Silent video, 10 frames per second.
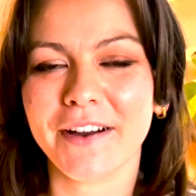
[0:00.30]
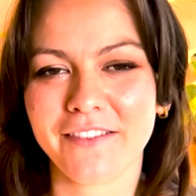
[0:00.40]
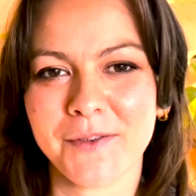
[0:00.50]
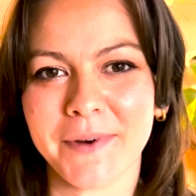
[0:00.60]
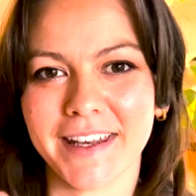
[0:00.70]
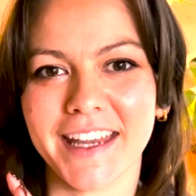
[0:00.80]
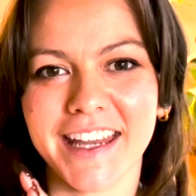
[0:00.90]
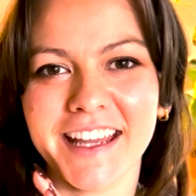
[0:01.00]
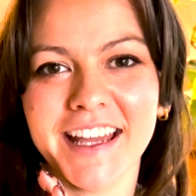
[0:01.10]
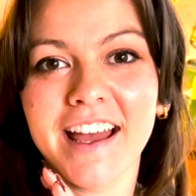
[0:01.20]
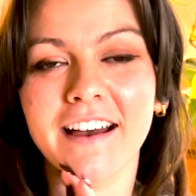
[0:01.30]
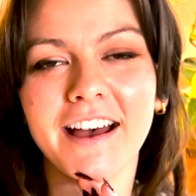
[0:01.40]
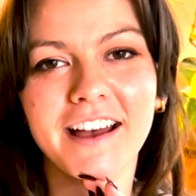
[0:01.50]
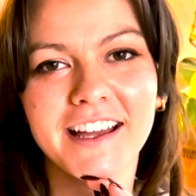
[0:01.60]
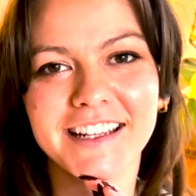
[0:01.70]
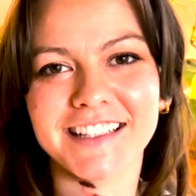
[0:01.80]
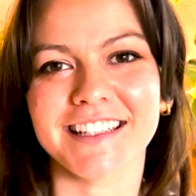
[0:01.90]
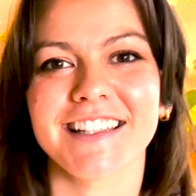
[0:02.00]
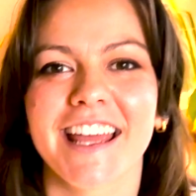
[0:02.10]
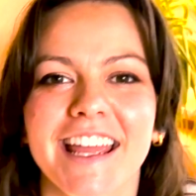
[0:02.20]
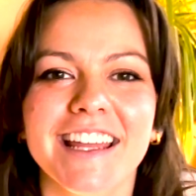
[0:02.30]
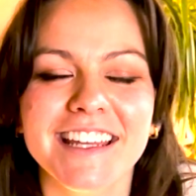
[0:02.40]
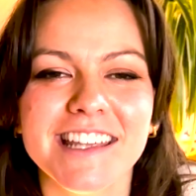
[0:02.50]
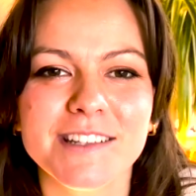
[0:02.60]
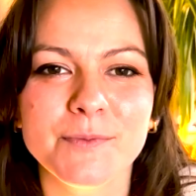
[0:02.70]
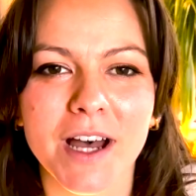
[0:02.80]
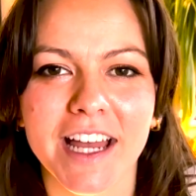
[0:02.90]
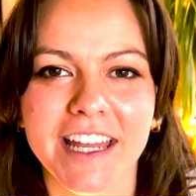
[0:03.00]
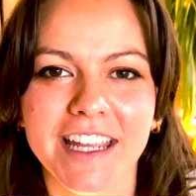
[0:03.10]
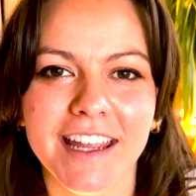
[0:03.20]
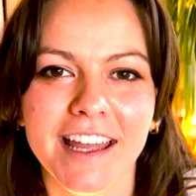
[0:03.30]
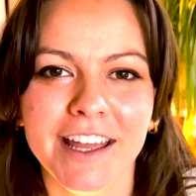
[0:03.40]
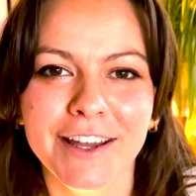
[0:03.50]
everybody. Uh, today is my